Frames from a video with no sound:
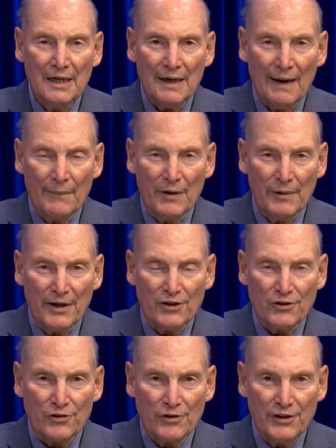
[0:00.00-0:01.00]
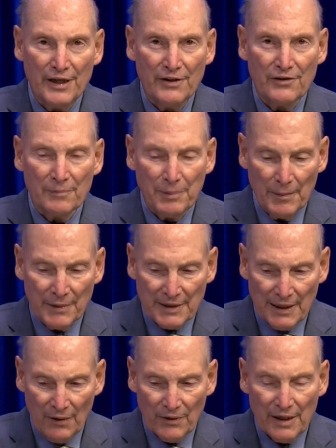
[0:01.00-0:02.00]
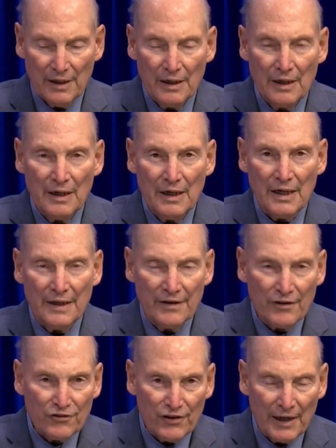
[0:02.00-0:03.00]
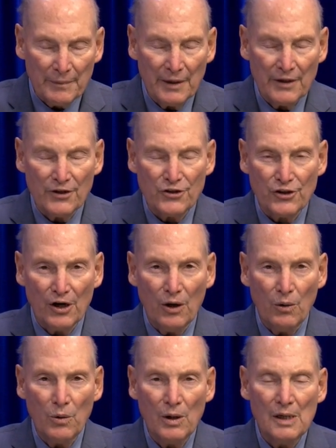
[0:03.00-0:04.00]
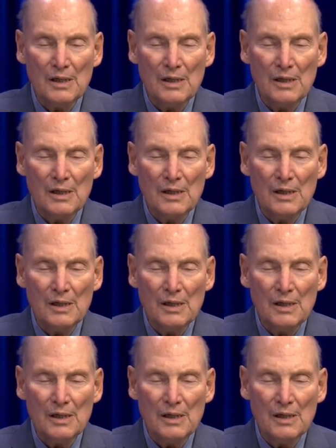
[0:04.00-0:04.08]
I'm the Register of Deeds of Plymouth County. In this segment of the show,